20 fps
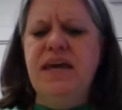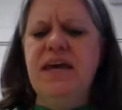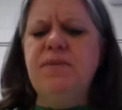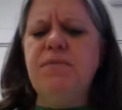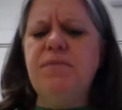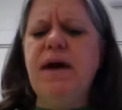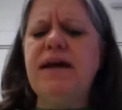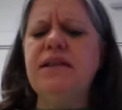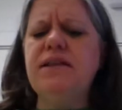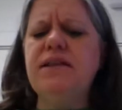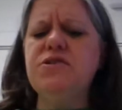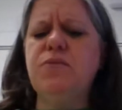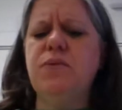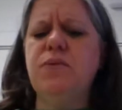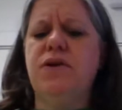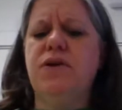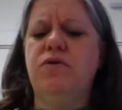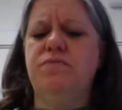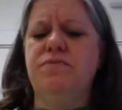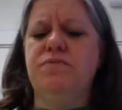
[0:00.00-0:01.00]
and Michaelis
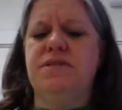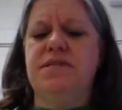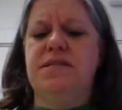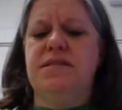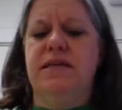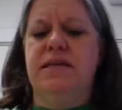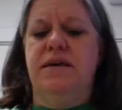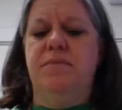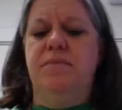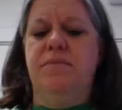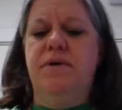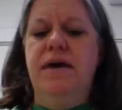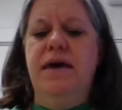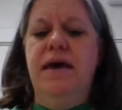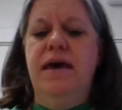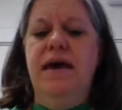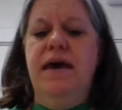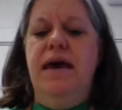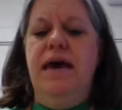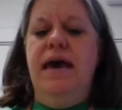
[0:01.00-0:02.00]
went home to sleep.
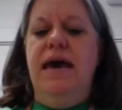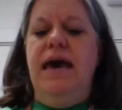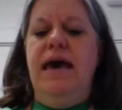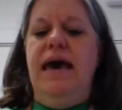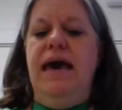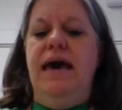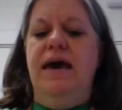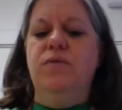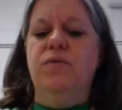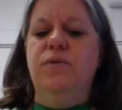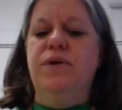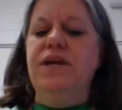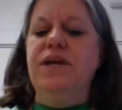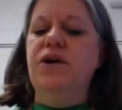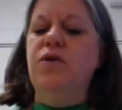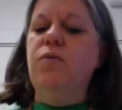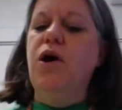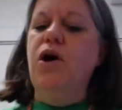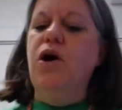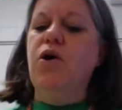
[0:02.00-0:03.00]
And when he
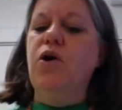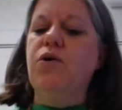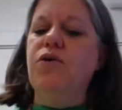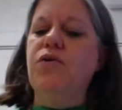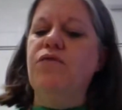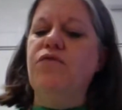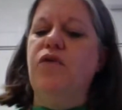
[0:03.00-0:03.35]
awoke